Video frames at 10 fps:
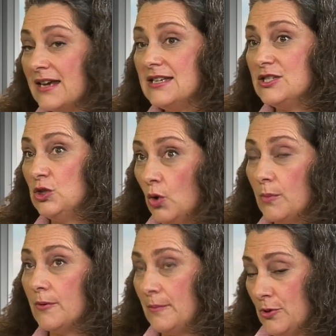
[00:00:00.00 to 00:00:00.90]
is your
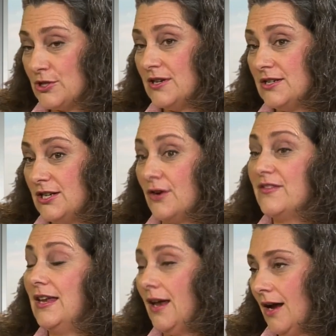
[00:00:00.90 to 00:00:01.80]
proportionate share of
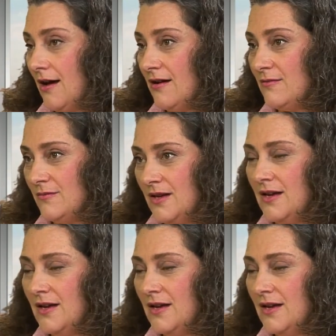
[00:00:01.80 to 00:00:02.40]
the income